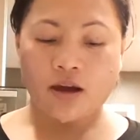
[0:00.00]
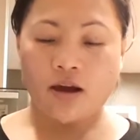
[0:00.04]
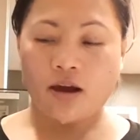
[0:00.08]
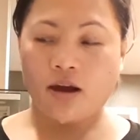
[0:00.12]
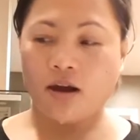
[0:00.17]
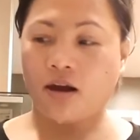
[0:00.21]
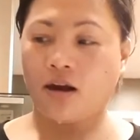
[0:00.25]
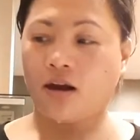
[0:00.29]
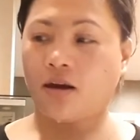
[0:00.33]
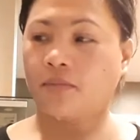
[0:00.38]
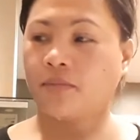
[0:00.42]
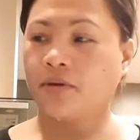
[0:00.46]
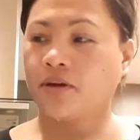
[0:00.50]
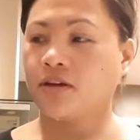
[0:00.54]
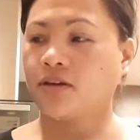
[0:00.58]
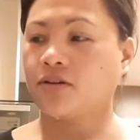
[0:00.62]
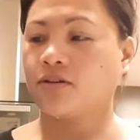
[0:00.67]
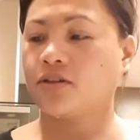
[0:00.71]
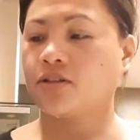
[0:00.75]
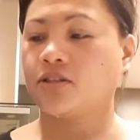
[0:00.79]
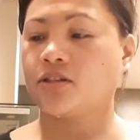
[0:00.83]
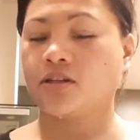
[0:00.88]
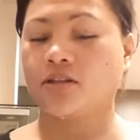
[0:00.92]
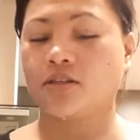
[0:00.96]
Uh, my
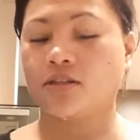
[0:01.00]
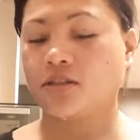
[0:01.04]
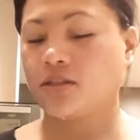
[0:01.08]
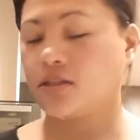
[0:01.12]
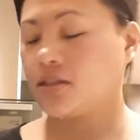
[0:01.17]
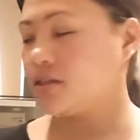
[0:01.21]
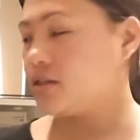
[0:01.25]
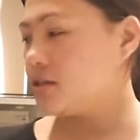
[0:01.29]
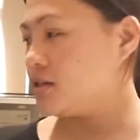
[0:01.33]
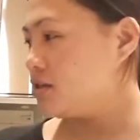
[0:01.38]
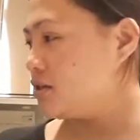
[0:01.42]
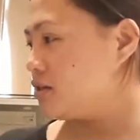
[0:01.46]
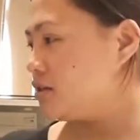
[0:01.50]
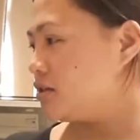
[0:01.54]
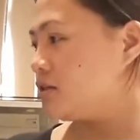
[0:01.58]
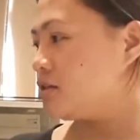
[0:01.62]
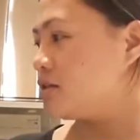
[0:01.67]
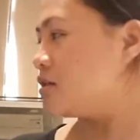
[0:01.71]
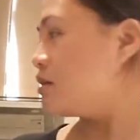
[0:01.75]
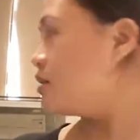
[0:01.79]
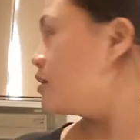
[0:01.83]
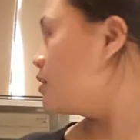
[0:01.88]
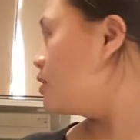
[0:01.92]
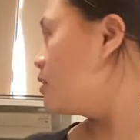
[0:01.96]
ingredients
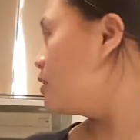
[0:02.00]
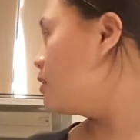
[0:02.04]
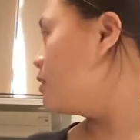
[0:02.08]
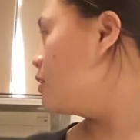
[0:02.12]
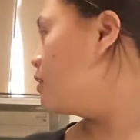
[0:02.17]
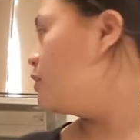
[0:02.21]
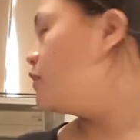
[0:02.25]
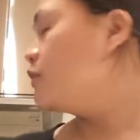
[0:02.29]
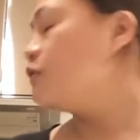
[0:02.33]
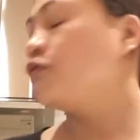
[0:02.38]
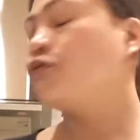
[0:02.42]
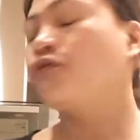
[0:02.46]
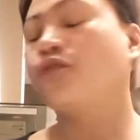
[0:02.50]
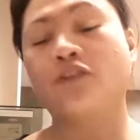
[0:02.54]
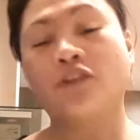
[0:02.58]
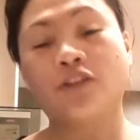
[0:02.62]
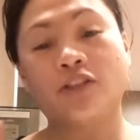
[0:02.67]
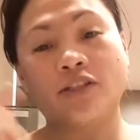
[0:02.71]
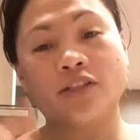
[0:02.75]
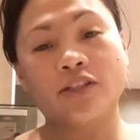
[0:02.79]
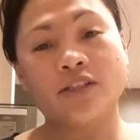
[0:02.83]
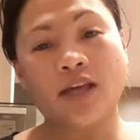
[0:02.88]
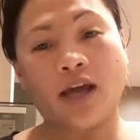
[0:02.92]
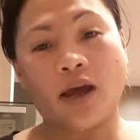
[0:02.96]
is
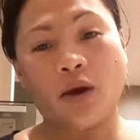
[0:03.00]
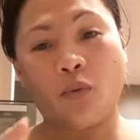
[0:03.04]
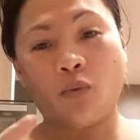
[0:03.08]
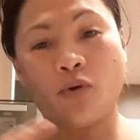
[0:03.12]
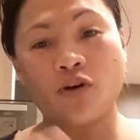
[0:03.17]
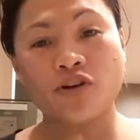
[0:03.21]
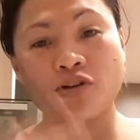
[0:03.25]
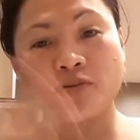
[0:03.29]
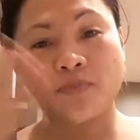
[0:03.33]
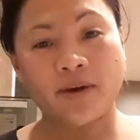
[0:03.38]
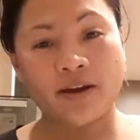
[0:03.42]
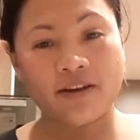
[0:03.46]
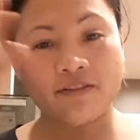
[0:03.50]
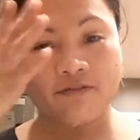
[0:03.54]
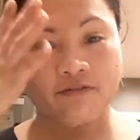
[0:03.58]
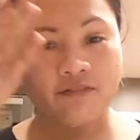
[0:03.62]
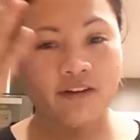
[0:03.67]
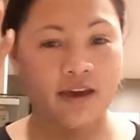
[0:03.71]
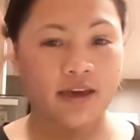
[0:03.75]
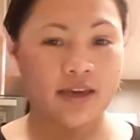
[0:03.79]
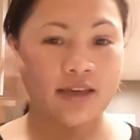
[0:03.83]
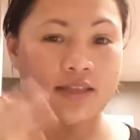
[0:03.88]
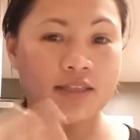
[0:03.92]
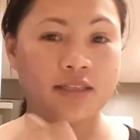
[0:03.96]
first I wash my
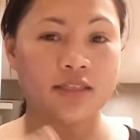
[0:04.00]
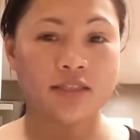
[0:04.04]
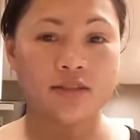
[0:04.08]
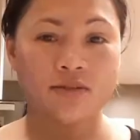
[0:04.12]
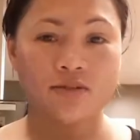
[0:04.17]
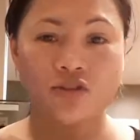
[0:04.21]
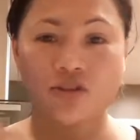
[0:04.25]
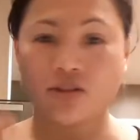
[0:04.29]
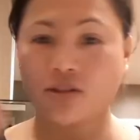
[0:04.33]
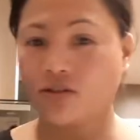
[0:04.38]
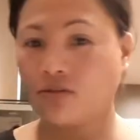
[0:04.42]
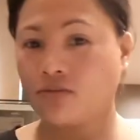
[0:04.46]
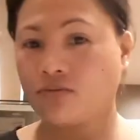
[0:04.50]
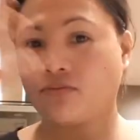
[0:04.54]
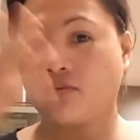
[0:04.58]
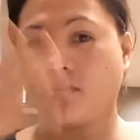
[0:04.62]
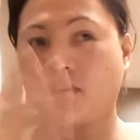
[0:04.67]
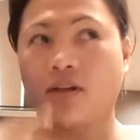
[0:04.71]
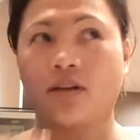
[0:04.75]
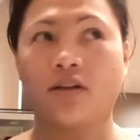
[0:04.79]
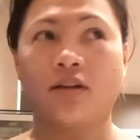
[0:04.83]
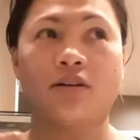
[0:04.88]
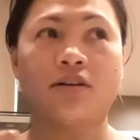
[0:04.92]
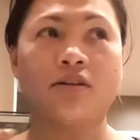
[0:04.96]
face just
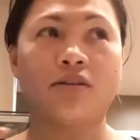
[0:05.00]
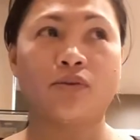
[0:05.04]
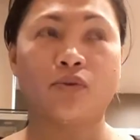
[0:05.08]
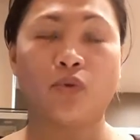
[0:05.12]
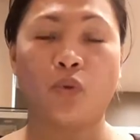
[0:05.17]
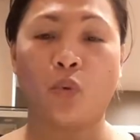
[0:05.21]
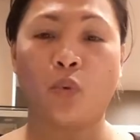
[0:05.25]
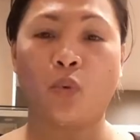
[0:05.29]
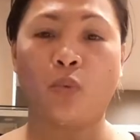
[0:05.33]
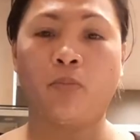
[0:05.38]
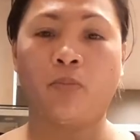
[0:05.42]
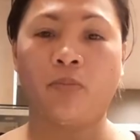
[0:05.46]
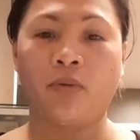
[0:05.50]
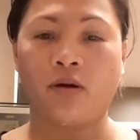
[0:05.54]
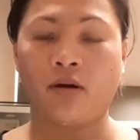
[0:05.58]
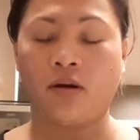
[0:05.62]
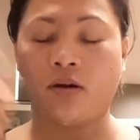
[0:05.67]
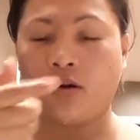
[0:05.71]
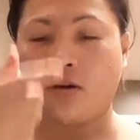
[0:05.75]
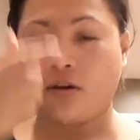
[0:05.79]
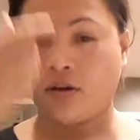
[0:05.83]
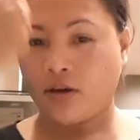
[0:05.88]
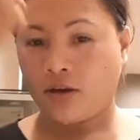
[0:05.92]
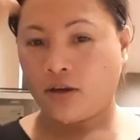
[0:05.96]
regular soap
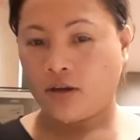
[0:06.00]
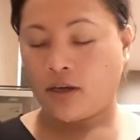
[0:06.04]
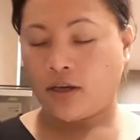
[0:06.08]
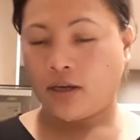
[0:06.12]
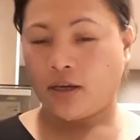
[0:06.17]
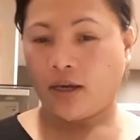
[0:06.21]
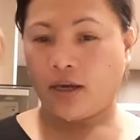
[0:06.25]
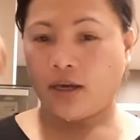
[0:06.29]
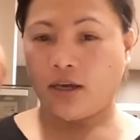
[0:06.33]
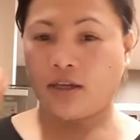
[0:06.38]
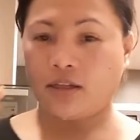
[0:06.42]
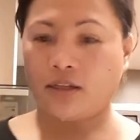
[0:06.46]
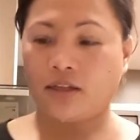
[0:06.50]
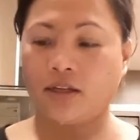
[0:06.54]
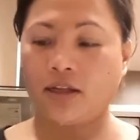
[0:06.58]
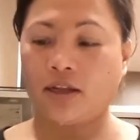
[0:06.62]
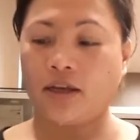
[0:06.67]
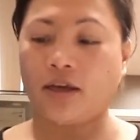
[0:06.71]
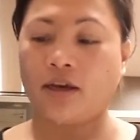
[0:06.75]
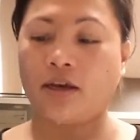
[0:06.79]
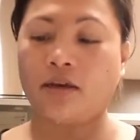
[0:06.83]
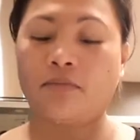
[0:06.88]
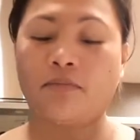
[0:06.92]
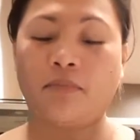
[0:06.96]
and
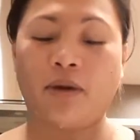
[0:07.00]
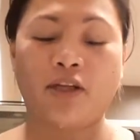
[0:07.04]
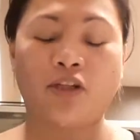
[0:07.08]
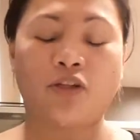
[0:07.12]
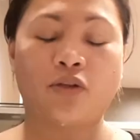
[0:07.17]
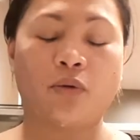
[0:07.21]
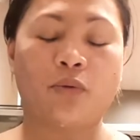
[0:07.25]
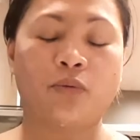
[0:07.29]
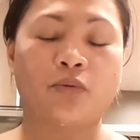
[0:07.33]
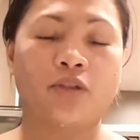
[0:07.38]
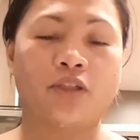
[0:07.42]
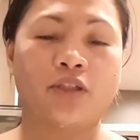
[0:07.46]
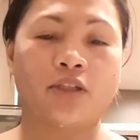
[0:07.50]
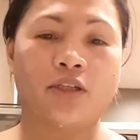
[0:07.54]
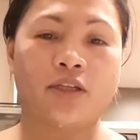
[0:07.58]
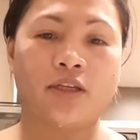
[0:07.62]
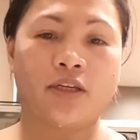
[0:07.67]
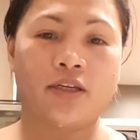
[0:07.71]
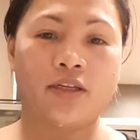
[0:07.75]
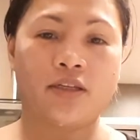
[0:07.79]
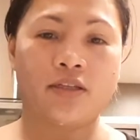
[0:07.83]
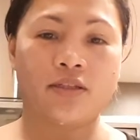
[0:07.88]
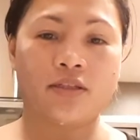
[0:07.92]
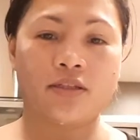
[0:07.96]
then my toner
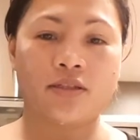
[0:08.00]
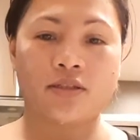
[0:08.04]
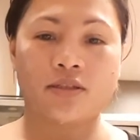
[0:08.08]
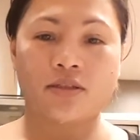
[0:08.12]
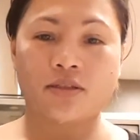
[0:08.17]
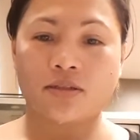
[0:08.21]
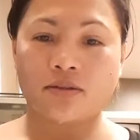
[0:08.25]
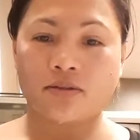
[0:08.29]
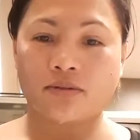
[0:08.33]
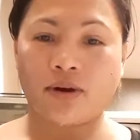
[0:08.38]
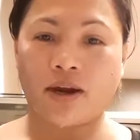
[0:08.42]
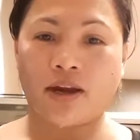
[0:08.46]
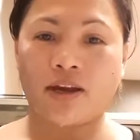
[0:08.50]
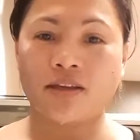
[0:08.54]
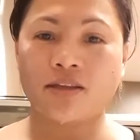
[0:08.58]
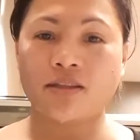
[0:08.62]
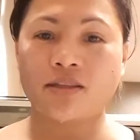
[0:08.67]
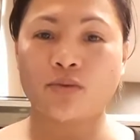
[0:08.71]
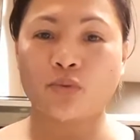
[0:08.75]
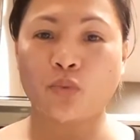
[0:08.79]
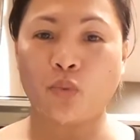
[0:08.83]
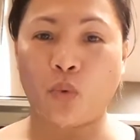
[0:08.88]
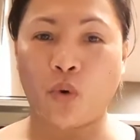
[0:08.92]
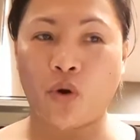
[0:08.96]
is
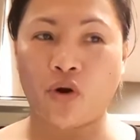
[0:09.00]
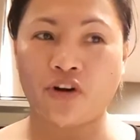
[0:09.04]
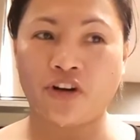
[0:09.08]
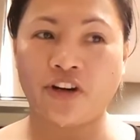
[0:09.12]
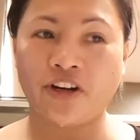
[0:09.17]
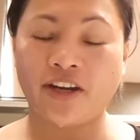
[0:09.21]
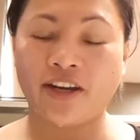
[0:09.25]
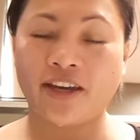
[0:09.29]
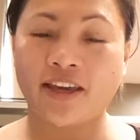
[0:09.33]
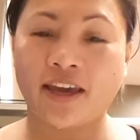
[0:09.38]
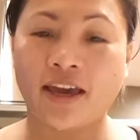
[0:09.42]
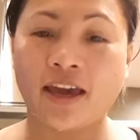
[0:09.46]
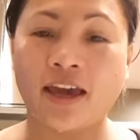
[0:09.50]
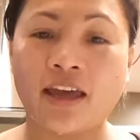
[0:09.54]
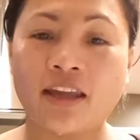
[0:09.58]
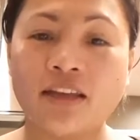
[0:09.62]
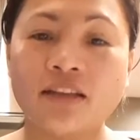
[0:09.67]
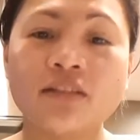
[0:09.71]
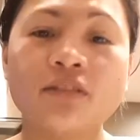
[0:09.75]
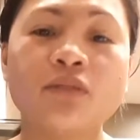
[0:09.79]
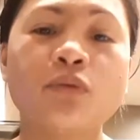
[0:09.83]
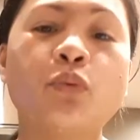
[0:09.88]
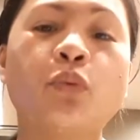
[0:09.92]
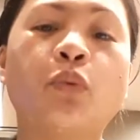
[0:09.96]
rice water
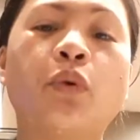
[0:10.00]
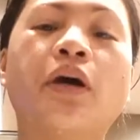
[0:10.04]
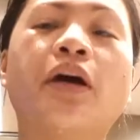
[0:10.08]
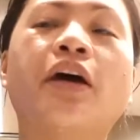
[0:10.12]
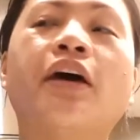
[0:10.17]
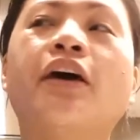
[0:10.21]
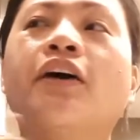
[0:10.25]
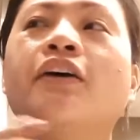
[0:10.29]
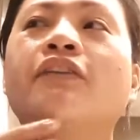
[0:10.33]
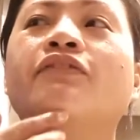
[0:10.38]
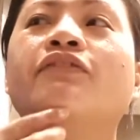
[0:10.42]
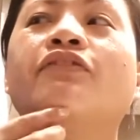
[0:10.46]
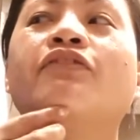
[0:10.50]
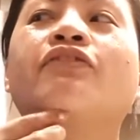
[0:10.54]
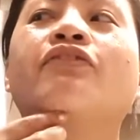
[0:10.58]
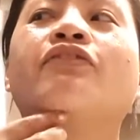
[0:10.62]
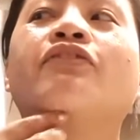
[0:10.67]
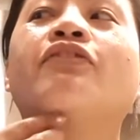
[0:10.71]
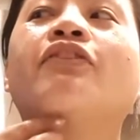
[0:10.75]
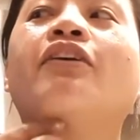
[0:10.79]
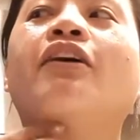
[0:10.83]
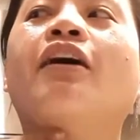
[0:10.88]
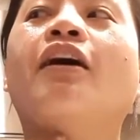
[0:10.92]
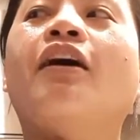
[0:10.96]
again
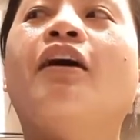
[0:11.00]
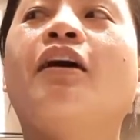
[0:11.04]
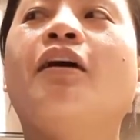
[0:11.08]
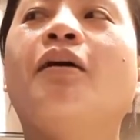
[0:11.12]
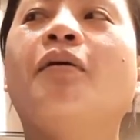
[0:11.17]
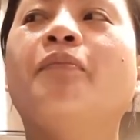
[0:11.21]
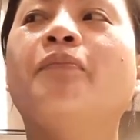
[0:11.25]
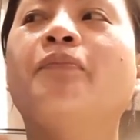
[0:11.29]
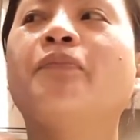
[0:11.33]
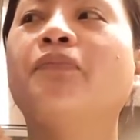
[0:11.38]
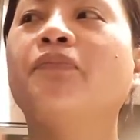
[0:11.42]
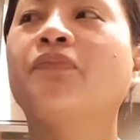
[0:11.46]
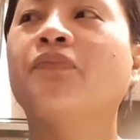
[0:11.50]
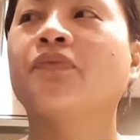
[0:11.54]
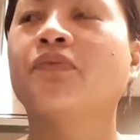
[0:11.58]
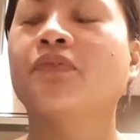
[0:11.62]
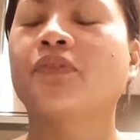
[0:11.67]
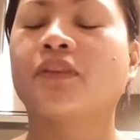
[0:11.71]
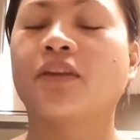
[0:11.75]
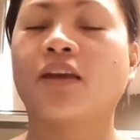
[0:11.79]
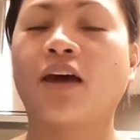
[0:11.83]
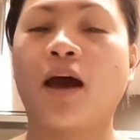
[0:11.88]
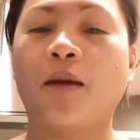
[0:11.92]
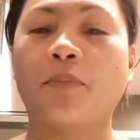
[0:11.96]
with um,
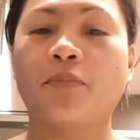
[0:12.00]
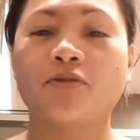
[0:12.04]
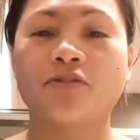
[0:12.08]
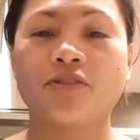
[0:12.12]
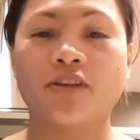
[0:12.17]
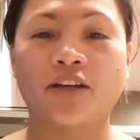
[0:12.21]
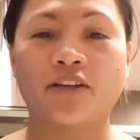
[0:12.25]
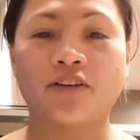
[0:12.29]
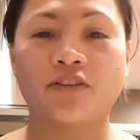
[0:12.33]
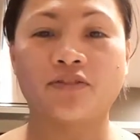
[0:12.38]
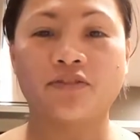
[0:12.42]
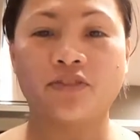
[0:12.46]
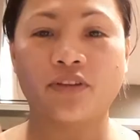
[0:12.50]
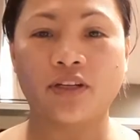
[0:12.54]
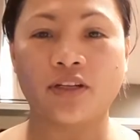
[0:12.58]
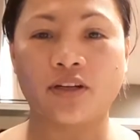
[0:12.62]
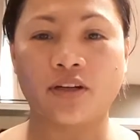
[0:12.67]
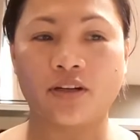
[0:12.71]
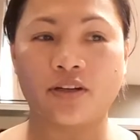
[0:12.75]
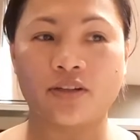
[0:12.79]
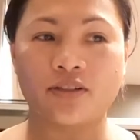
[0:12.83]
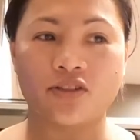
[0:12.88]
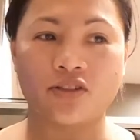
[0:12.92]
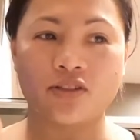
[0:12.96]
apple cider
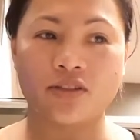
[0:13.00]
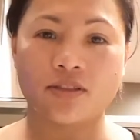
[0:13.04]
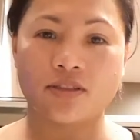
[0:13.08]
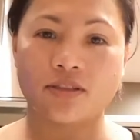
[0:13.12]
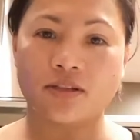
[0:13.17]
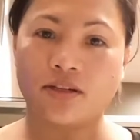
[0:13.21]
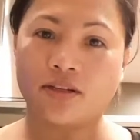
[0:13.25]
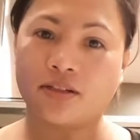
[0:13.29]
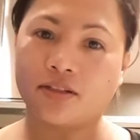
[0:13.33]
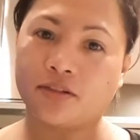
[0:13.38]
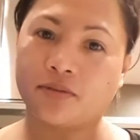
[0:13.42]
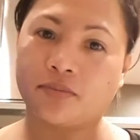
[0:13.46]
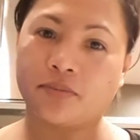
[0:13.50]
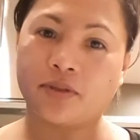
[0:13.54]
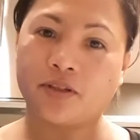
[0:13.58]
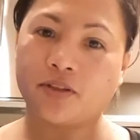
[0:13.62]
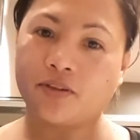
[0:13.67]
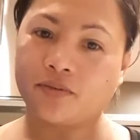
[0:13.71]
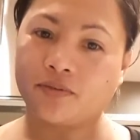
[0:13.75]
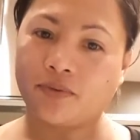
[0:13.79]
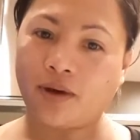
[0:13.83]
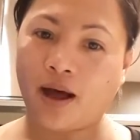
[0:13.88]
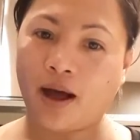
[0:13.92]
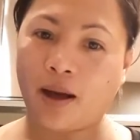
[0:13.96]
vinegar just a little bit
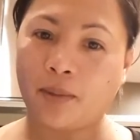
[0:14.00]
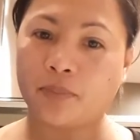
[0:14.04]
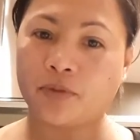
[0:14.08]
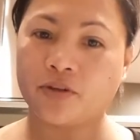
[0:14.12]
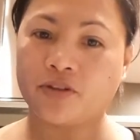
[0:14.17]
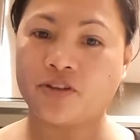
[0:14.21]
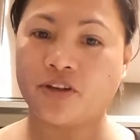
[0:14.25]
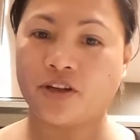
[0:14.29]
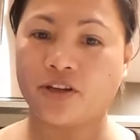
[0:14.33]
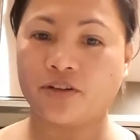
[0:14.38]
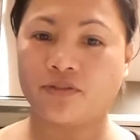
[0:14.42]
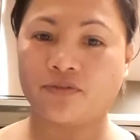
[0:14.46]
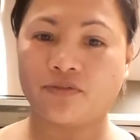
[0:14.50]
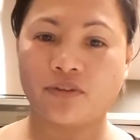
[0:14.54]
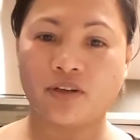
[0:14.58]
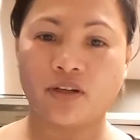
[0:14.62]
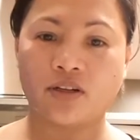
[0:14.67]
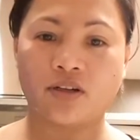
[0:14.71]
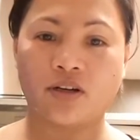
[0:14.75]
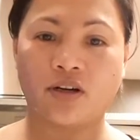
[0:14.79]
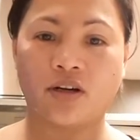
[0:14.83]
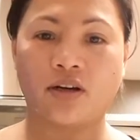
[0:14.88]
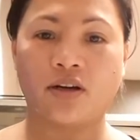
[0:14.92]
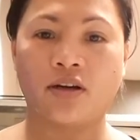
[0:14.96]
of apple cider
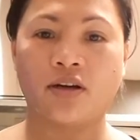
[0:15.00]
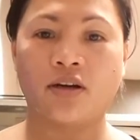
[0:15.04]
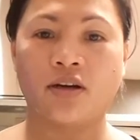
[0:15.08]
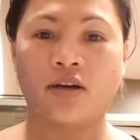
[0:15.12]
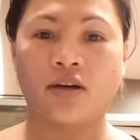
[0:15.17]
vinegar